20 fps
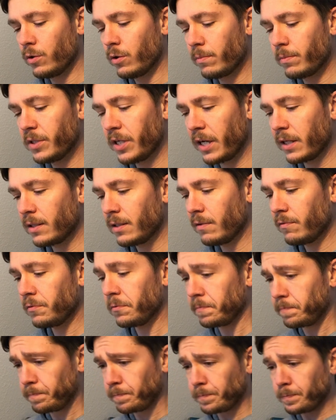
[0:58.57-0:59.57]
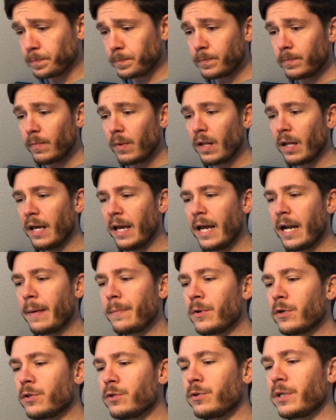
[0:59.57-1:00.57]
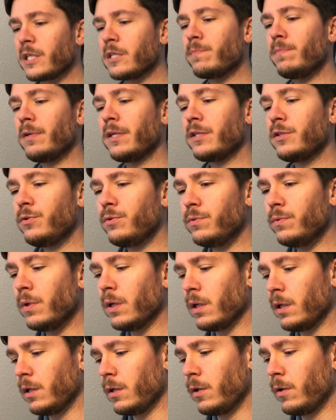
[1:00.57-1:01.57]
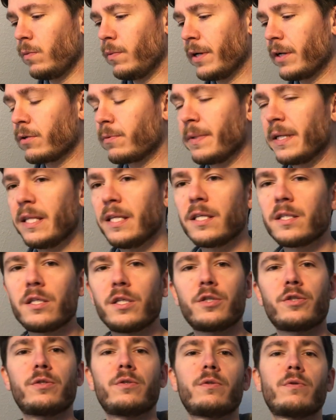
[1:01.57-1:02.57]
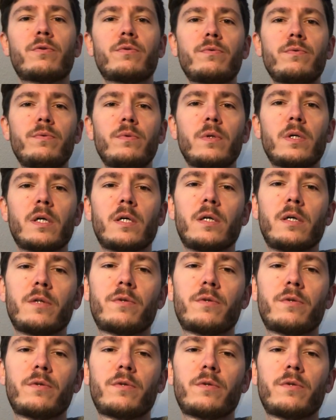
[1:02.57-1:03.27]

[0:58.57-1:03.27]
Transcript: good objective and I'm going to explain you uh, what are my decisions through uh,